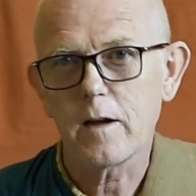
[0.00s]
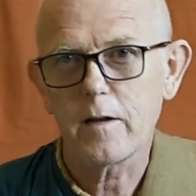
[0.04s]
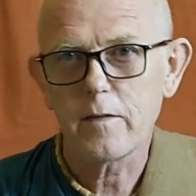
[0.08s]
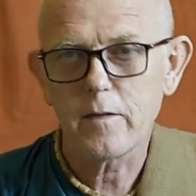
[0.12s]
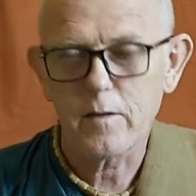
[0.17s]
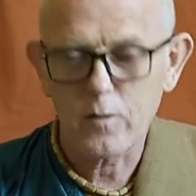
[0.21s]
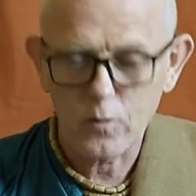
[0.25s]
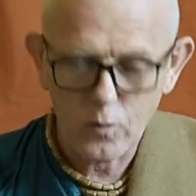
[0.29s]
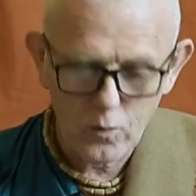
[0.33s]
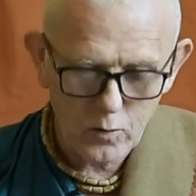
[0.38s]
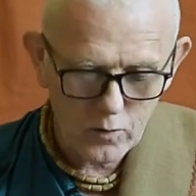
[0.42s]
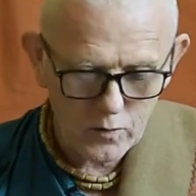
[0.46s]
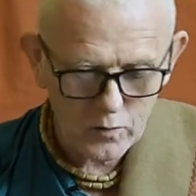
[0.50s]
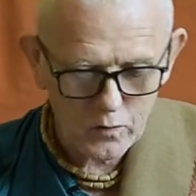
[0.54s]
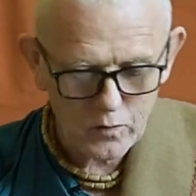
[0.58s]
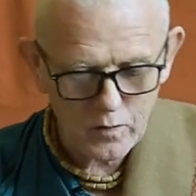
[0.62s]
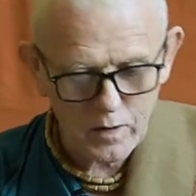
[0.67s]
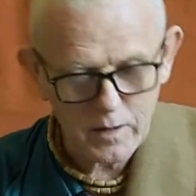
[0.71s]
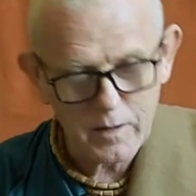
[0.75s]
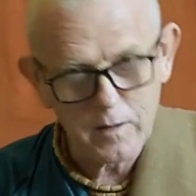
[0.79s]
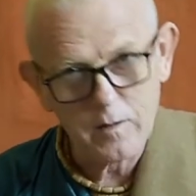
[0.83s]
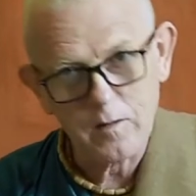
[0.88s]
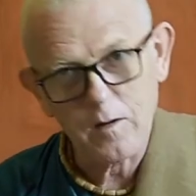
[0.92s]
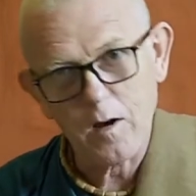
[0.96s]
and the Lord is
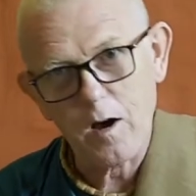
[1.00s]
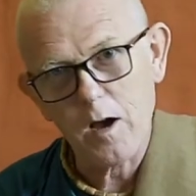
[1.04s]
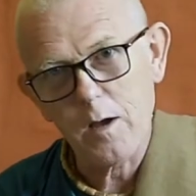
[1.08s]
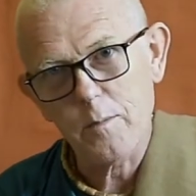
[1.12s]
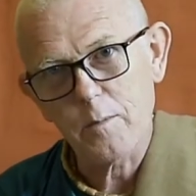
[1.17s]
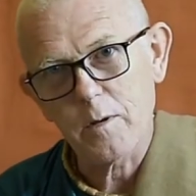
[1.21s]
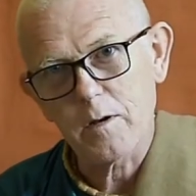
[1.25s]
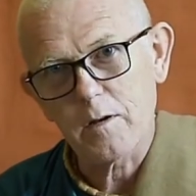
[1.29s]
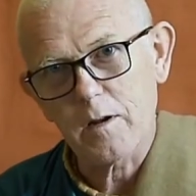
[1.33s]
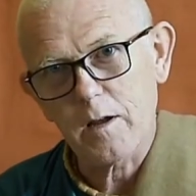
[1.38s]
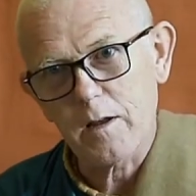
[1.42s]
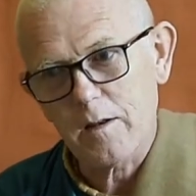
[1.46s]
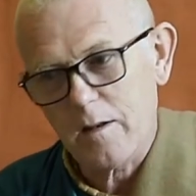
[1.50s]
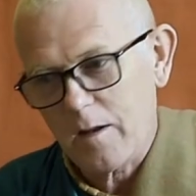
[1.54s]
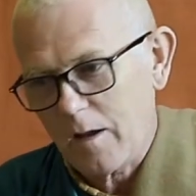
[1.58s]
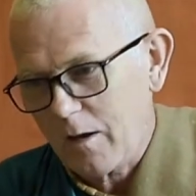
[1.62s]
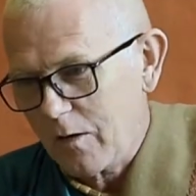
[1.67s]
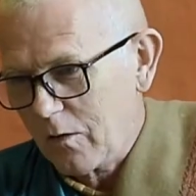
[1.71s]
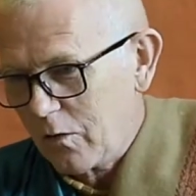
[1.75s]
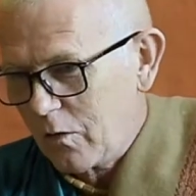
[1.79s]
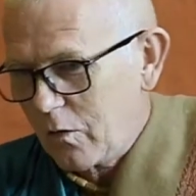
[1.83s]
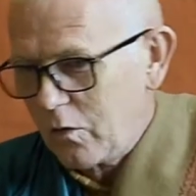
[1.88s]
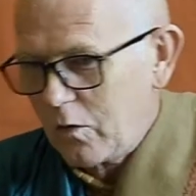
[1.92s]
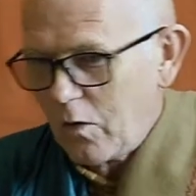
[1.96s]
like a diamond, and
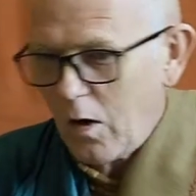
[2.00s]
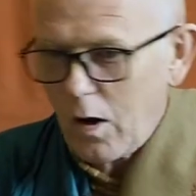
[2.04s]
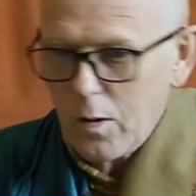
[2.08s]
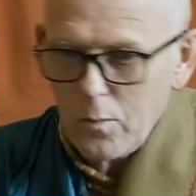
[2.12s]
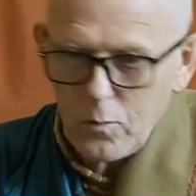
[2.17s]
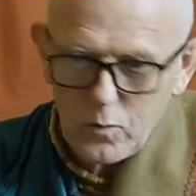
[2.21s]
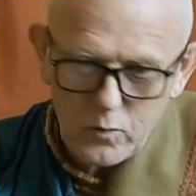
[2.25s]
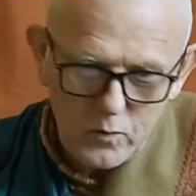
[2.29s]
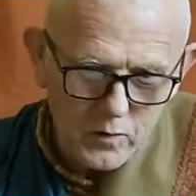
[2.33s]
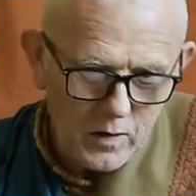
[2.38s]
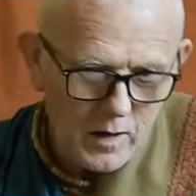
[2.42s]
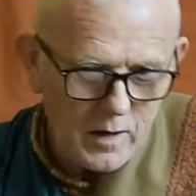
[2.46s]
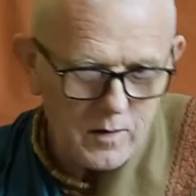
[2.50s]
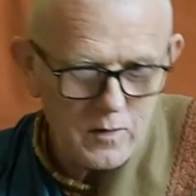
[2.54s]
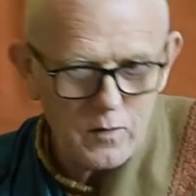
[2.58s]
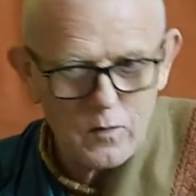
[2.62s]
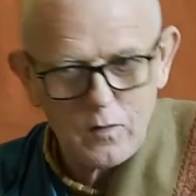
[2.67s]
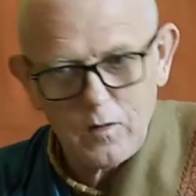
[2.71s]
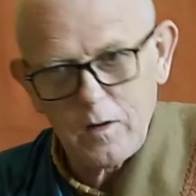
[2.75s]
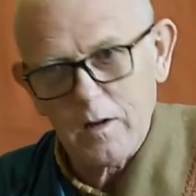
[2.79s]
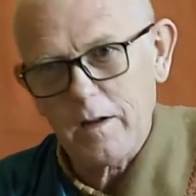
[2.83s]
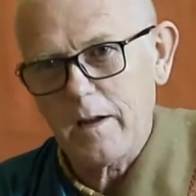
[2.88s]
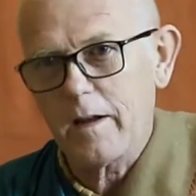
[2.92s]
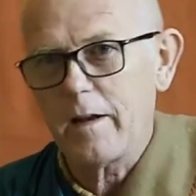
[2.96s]
they
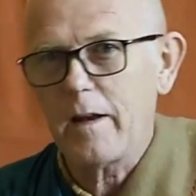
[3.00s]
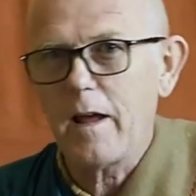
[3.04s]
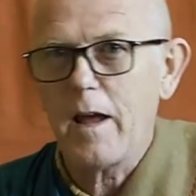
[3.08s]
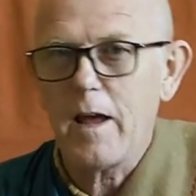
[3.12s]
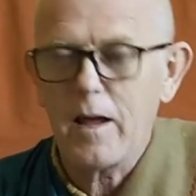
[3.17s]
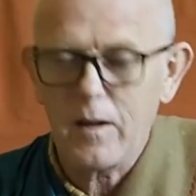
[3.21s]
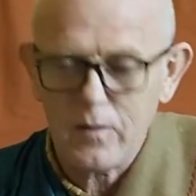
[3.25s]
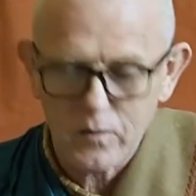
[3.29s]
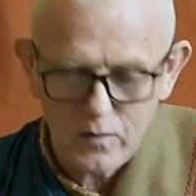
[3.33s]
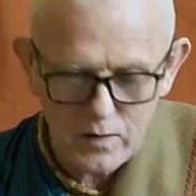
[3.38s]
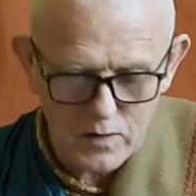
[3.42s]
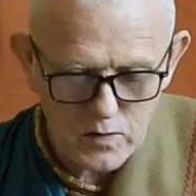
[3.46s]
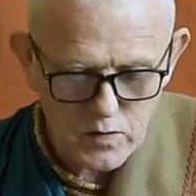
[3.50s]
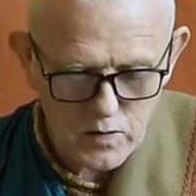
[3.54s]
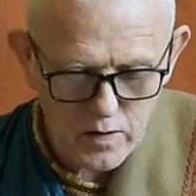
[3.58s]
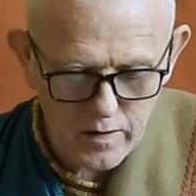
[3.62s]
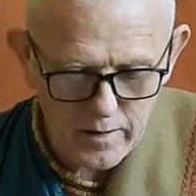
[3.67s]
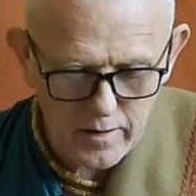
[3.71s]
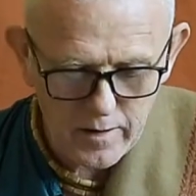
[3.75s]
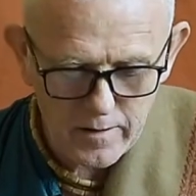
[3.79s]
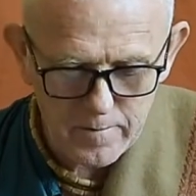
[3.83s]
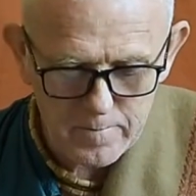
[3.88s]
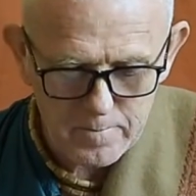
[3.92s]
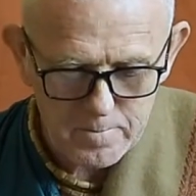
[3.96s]
simultaneously enhance each
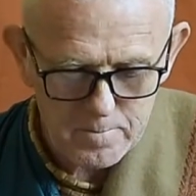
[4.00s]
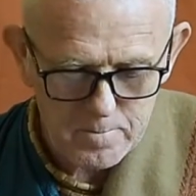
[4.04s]
other.